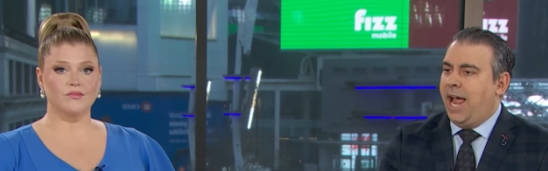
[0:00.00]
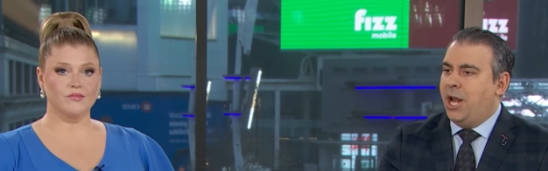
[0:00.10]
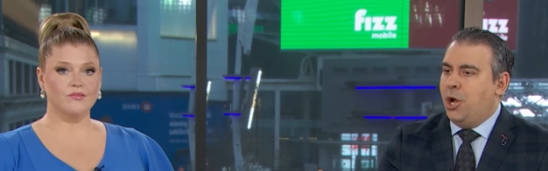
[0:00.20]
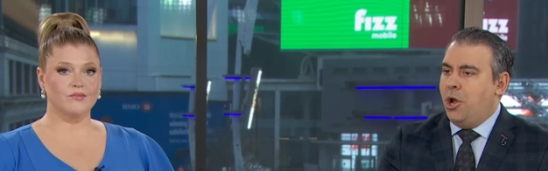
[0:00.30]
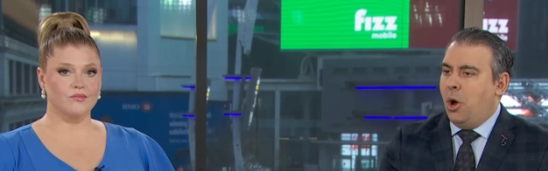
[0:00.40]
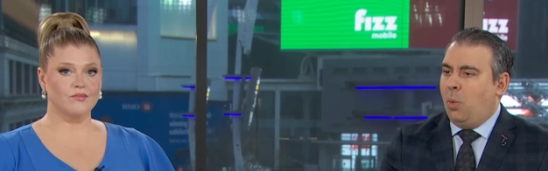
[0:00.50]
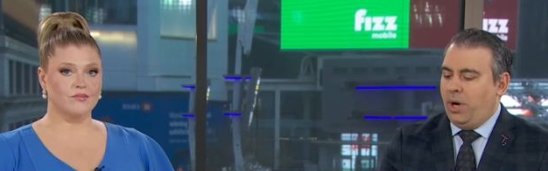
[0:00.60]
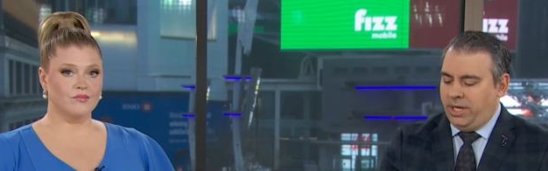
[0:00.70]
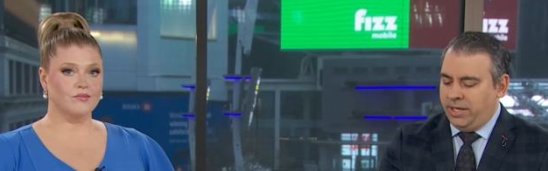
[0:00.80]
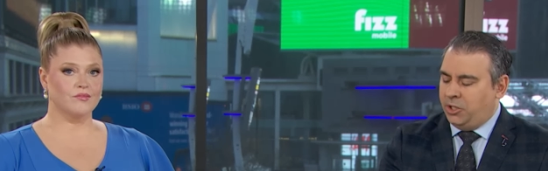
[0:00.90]
Speaker 1: and no
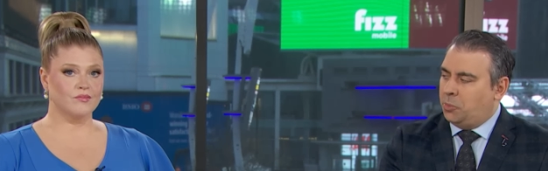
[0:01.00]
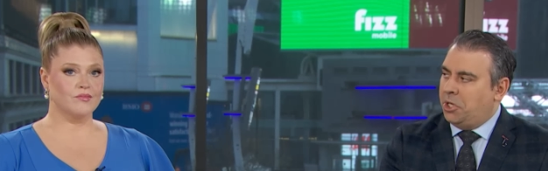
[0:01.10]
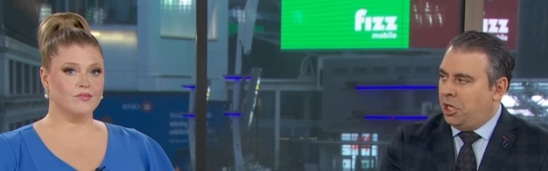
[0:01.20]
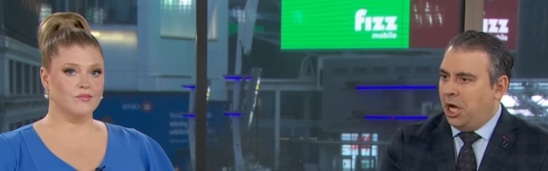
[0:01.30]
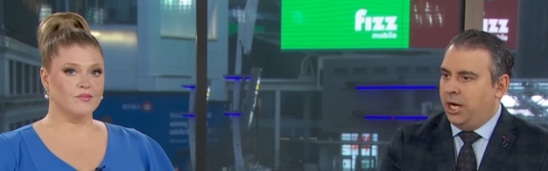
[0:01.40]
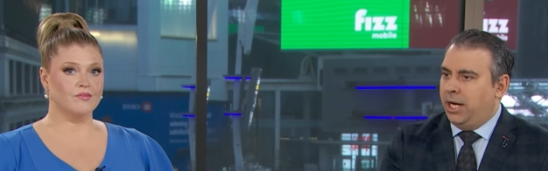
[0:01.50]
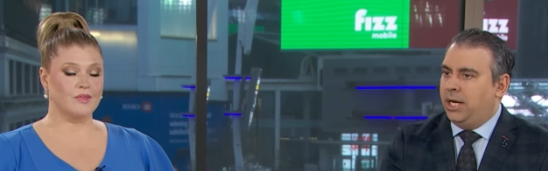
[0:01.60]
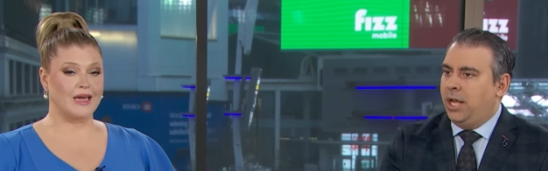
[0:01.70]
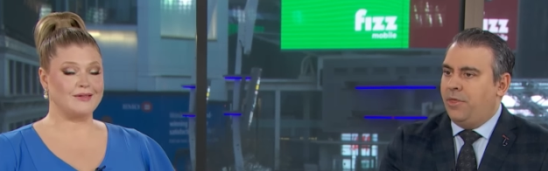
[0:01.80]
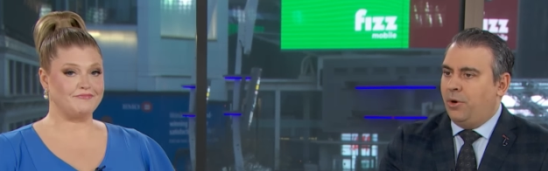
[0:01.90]
one can speak on it.
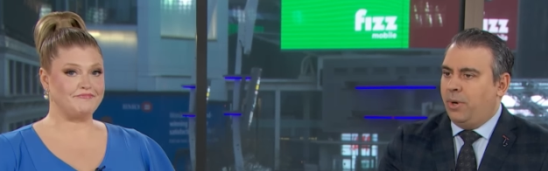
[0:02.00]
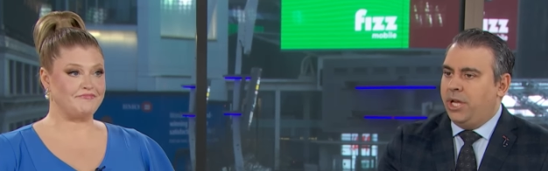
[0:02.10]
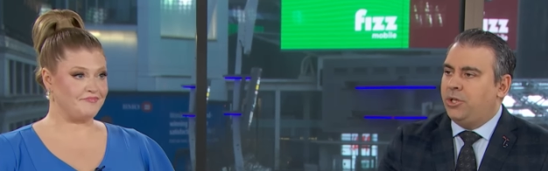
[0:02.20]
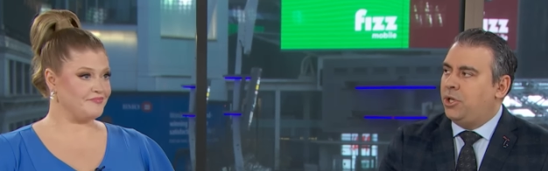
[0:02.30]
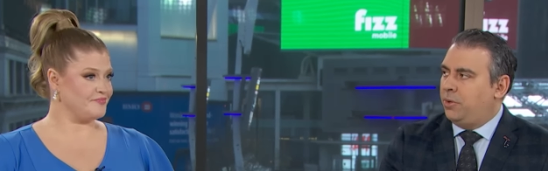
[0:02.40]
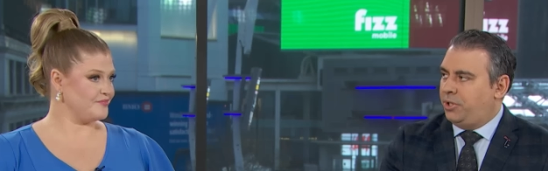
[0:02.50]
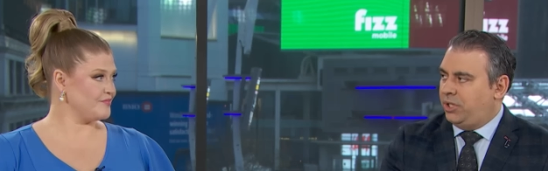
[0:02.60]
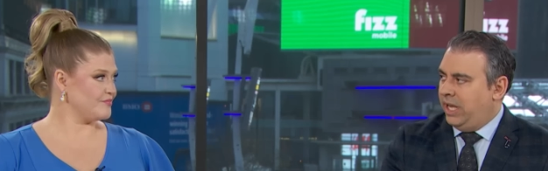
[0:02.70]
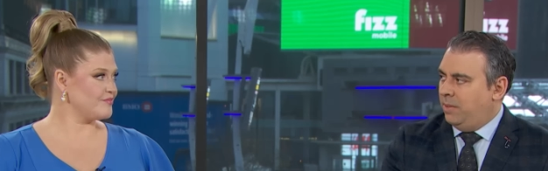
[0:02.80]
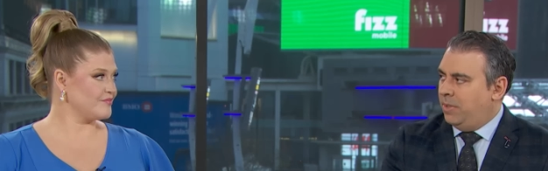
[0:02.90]
There is no
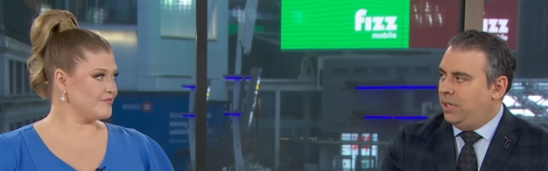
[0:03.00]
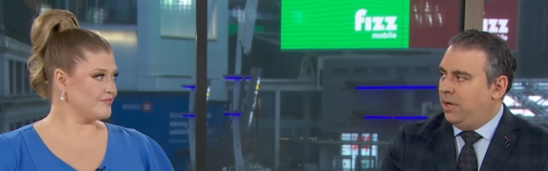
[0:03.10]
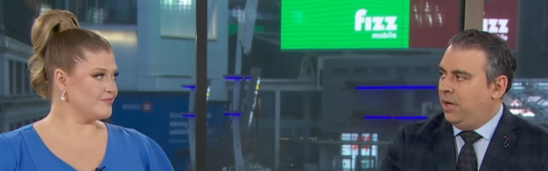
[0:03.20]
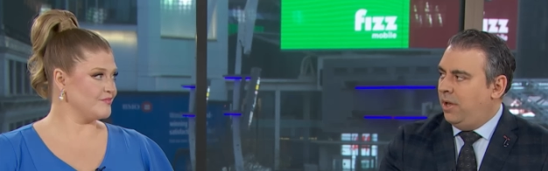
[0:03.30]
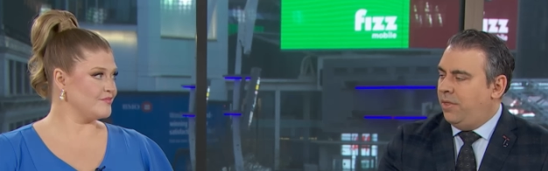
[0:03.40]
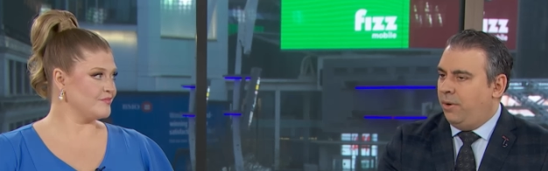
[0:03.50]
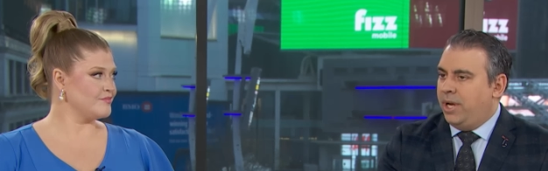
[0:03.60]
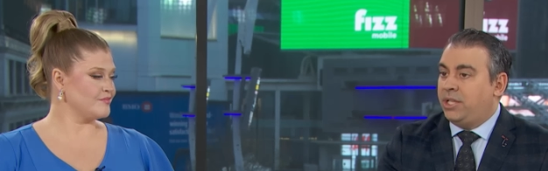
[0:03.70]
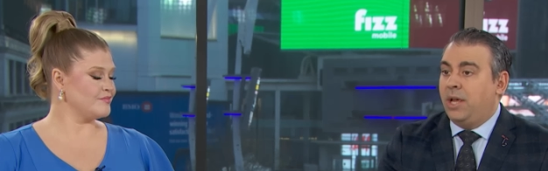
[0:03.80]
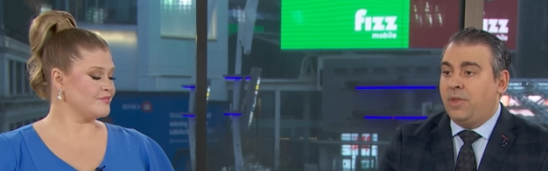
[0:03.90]
statement. Mm -hmm.
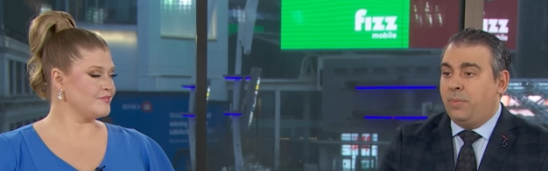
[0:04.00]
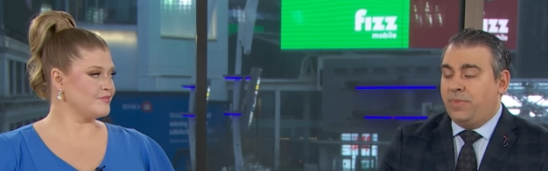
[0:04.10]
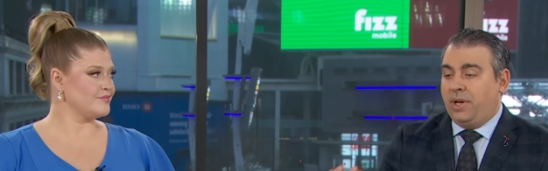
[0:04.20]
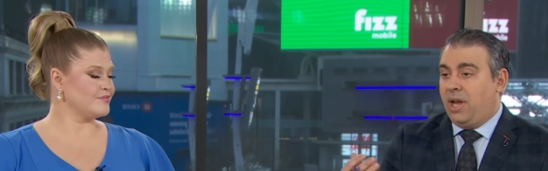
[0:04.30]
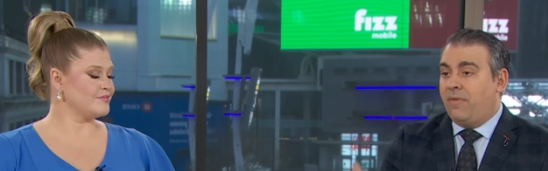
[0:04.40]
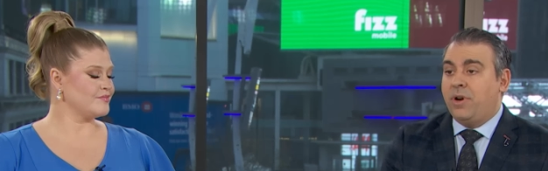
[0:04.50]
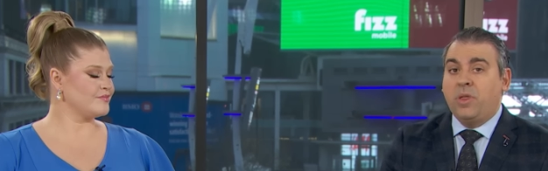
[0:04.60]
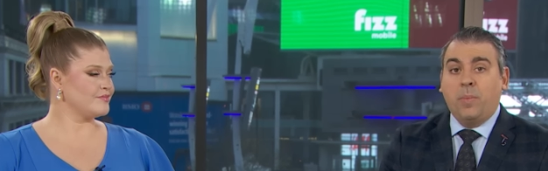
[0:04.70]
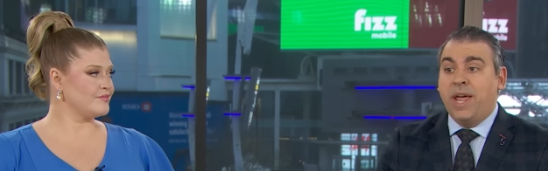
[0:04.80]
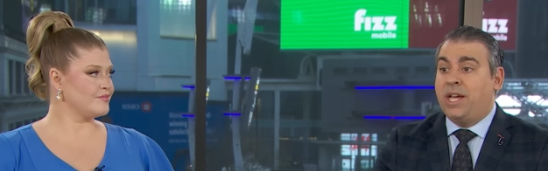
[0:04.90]
There is the, the governor
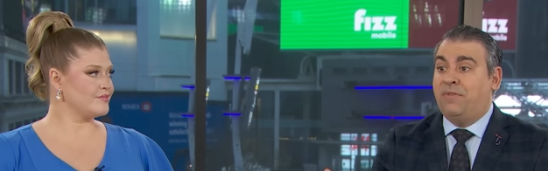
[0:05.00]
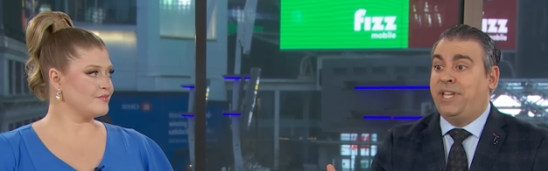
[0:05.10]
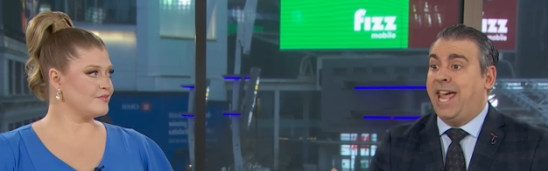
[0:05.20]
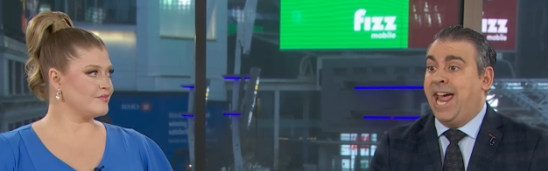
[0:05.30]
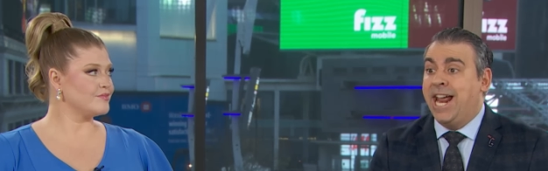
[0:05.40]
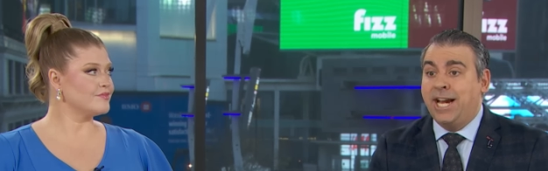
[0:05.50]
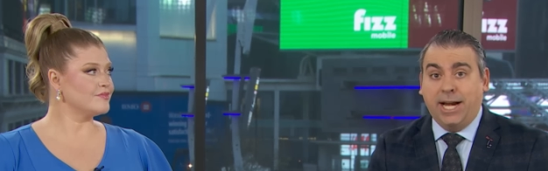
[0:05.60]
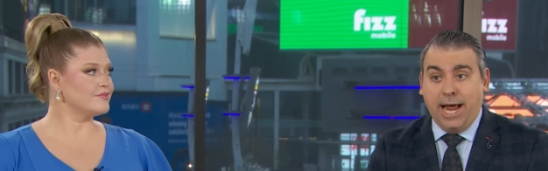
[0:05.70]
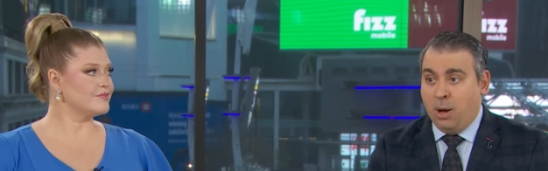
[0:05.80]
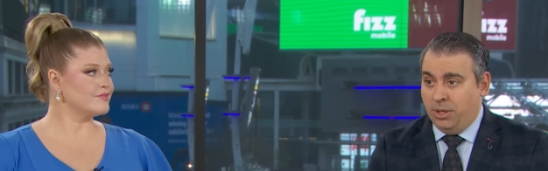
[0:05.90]
of the Bank of
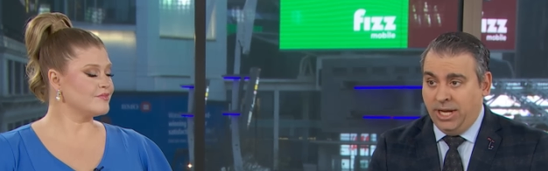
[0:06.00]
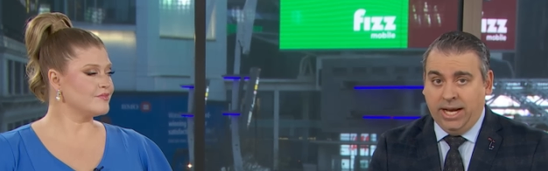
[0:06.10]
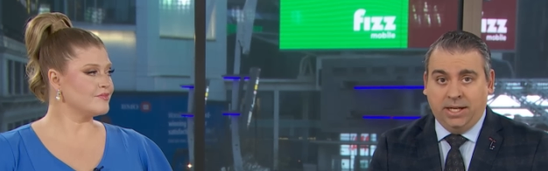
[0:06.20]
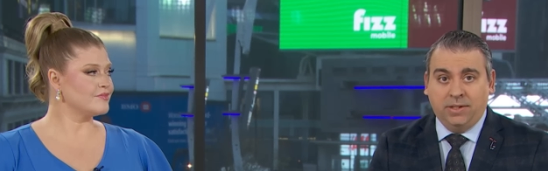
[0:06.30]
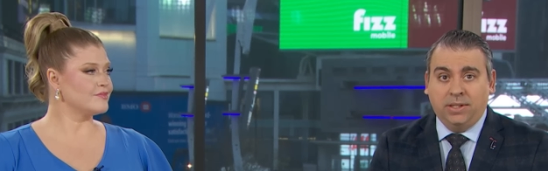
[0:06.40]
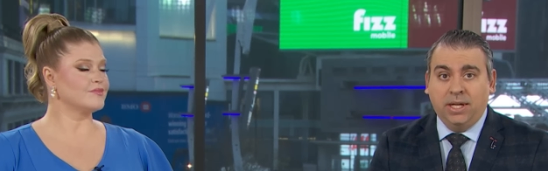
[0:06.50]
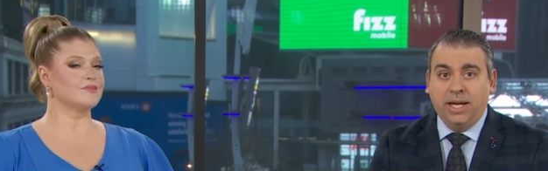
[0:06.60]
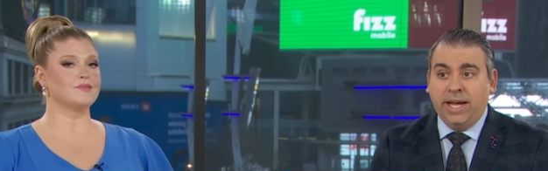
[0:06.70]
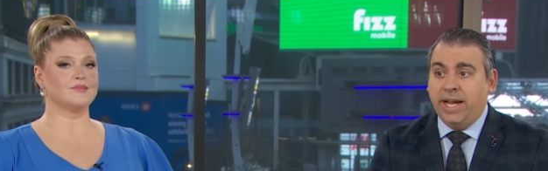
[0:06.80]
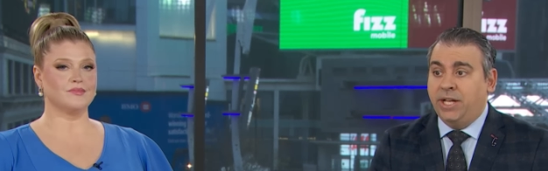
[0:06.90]
Canada nowadays
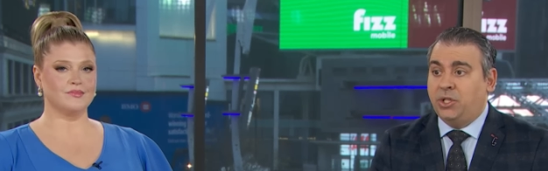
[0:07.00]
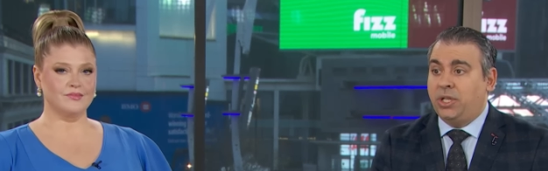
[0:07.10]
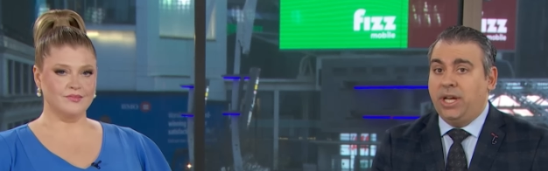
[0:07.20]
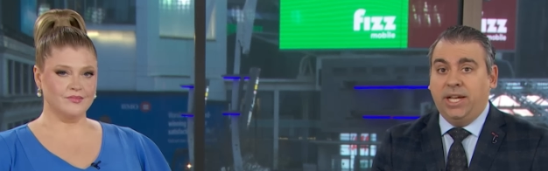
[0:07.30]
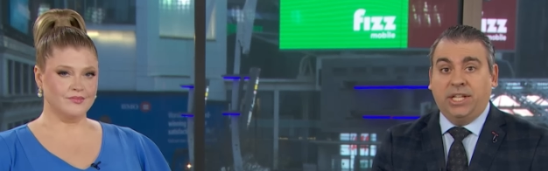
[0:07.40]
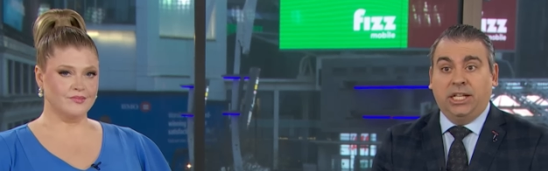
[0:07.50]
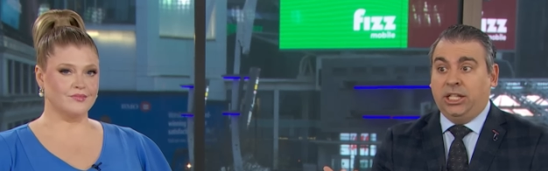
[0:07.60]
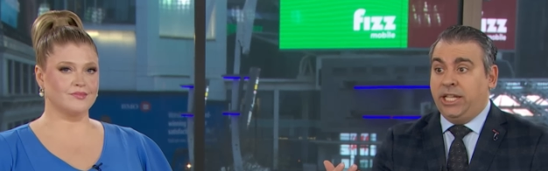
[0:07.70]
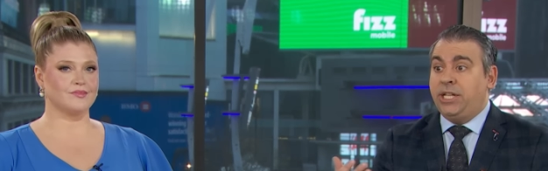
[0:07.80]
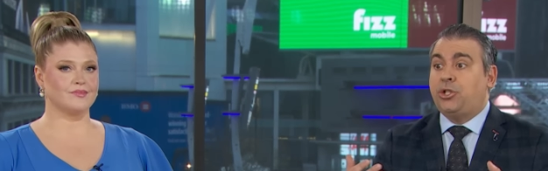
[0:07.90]
is is at
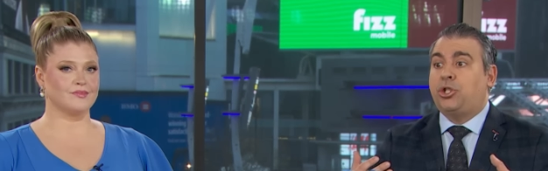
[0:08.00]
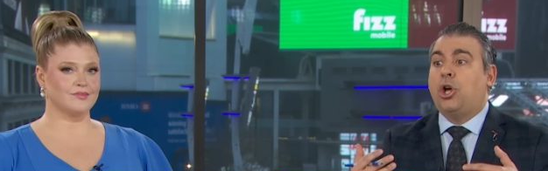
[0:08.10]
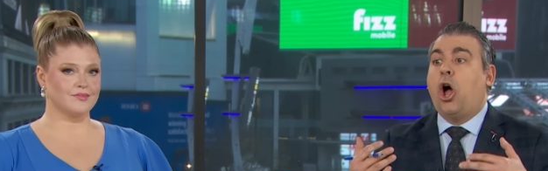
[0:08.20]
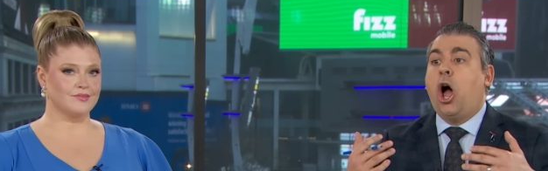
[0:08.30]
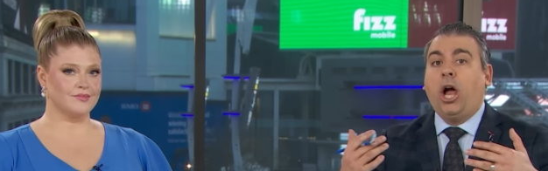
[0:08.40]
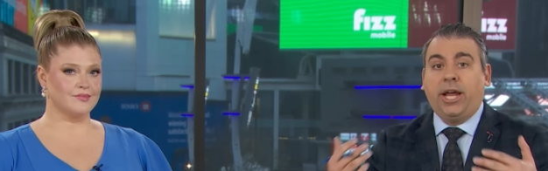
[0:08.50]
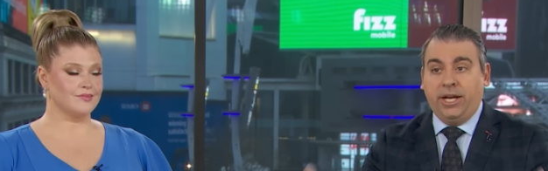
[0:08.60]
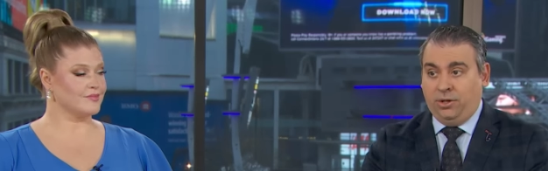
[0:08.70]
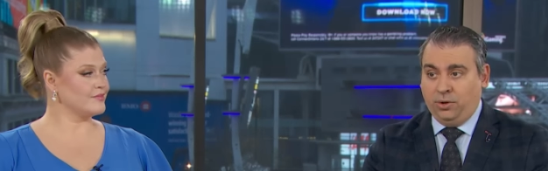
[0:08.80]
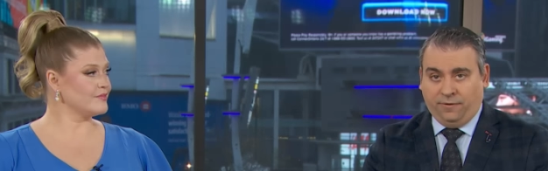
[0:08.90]
least
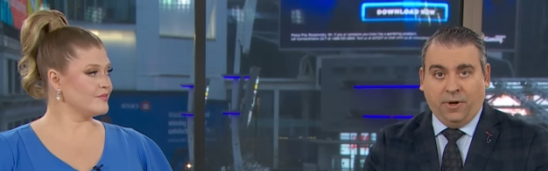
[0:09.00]
talking to